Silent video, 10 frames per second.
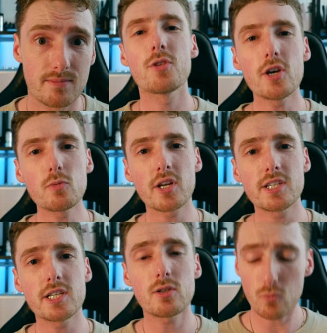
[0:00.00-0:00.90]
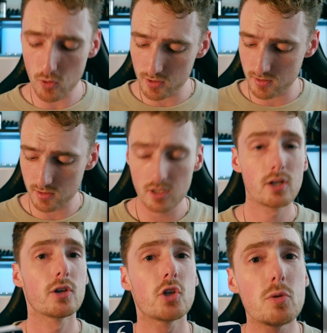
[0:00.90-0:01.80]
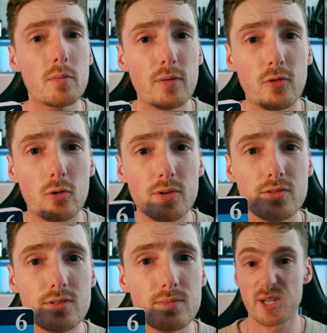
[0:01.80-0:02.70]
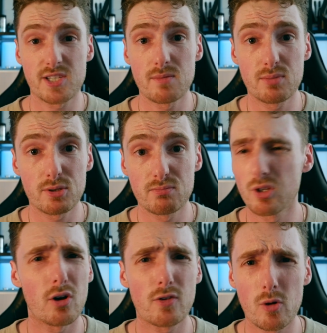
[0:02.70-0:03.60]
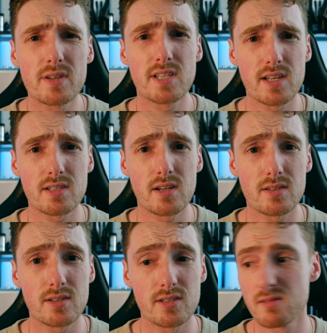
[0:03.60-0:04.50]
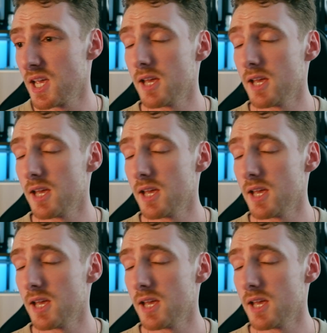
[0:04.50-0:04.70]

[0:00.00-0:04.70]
The third one I did was human performance. Pretty simple, a lot of common sense answers.